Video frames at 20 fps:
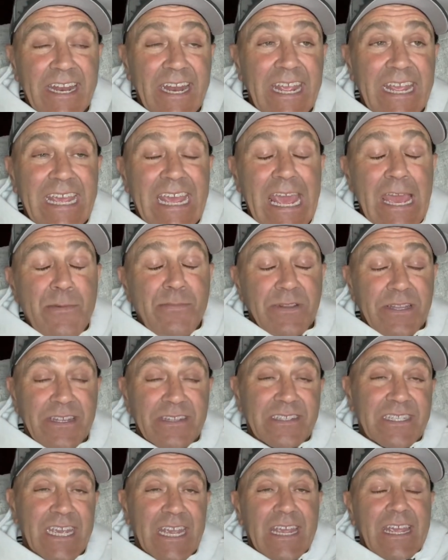a gambling
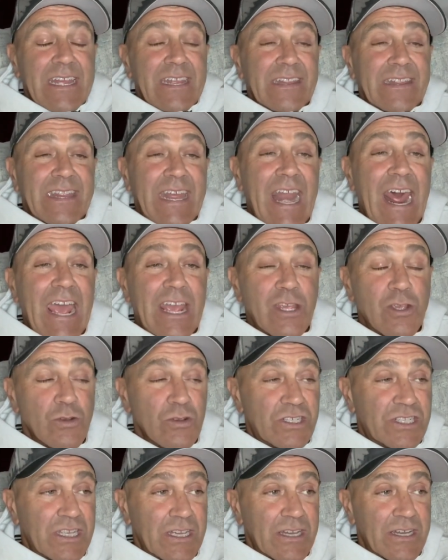ticket that I
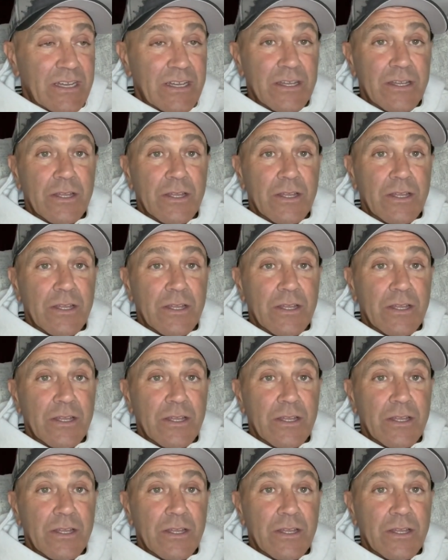used to,